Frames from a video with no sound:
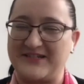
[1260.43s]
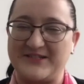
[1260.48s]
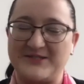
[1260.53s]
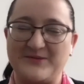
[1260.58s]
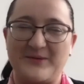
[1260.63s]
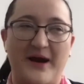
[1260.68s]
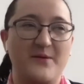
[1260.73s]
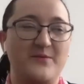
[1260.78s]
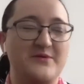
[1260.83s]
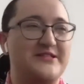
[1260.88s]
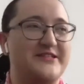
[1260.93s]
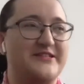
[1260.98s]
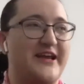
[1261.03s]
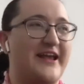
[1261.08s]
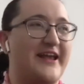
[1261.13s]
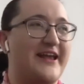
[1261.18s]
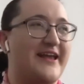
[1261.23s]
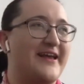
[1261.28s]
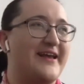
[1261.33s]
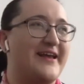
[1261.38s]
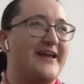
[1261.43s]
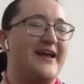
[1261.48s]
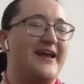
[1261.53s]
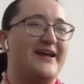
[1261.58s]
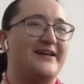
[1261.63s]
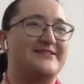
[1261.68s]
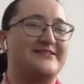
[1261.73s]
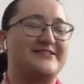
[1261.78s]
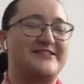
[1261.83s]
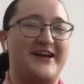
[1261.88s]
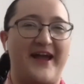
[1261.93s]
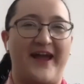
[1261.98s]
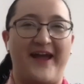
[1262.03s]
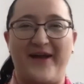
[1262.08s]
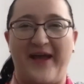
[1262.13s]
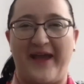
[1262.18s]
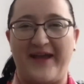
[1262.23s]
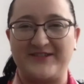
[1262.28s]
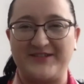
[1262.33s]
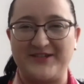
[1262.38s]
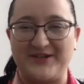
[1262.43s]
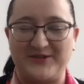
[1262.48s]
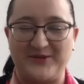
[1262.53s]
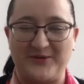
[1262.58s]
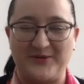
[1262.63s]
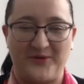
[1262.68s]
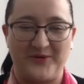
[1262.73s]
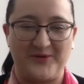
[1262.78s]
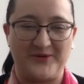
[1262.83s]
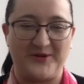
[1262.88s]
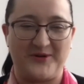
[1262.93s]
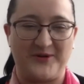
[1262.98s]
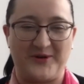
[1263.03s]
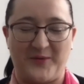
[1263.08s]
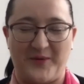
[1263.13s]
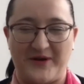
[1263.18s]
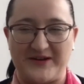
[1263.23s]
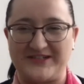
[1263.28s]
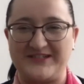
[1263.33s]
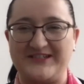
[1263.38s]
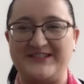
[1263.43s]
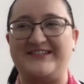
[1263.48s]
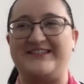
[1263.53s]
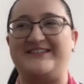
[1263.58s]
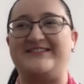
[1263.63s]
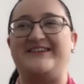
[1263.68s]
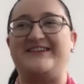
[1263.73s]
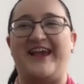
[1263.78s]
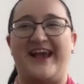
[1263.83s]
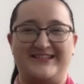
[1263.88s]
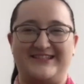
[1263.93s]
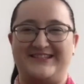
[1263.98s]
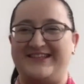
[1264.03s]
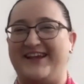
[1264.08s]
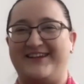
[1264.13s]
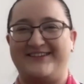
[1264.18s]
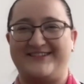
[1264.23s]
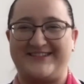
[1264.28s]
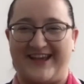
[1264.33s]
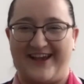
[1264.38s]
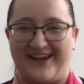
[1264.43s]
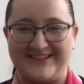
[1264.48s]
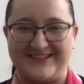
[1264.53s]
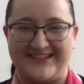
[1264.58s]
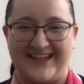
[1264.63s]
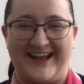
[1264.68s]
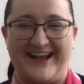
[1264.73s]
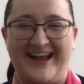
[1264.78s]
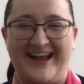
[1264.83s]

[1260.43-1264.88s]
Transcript: So I would say the answer to all your questions is yes, yes, yes.